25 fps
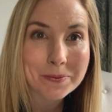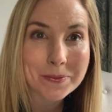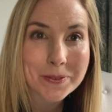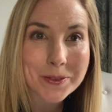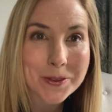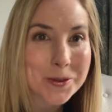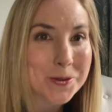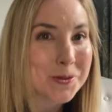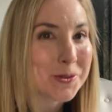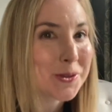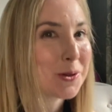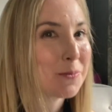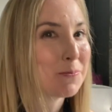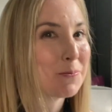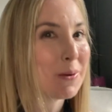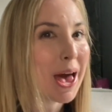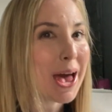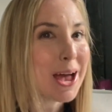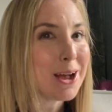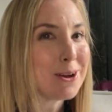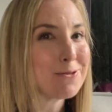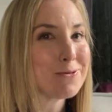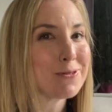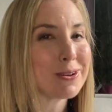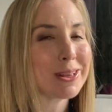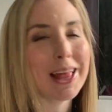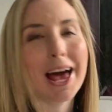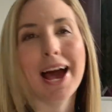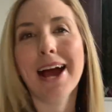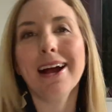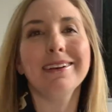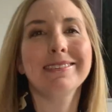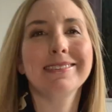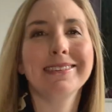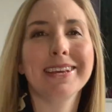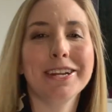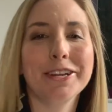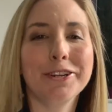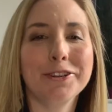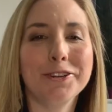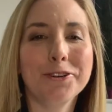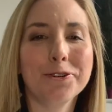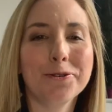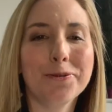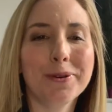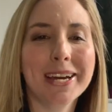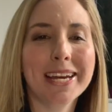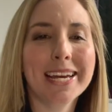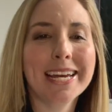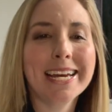So sit back, relax, and
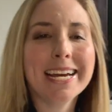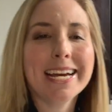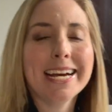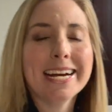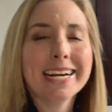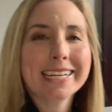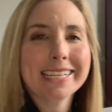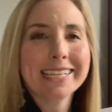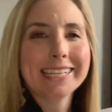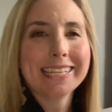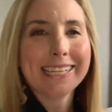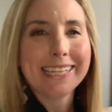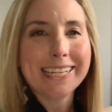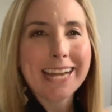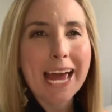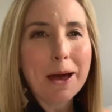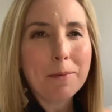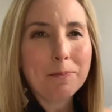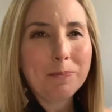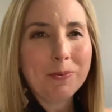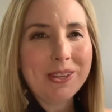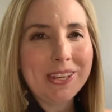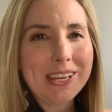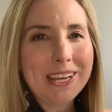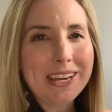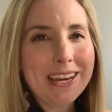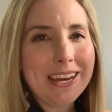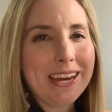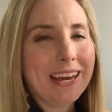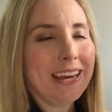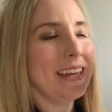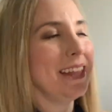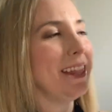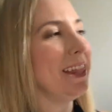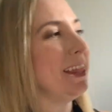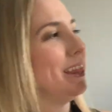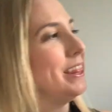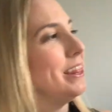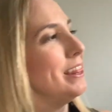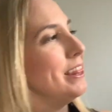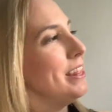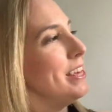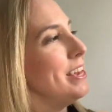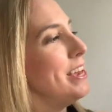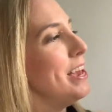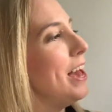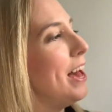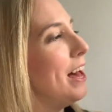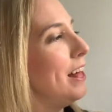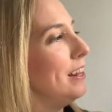enjoy Snapsy
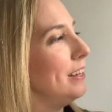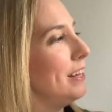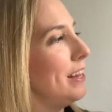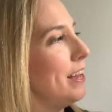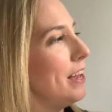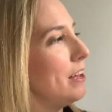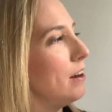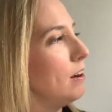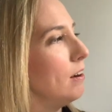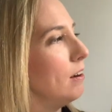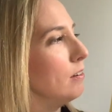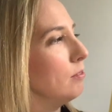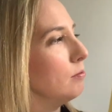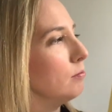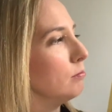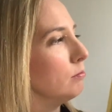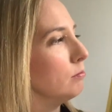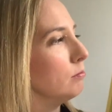the Alligator.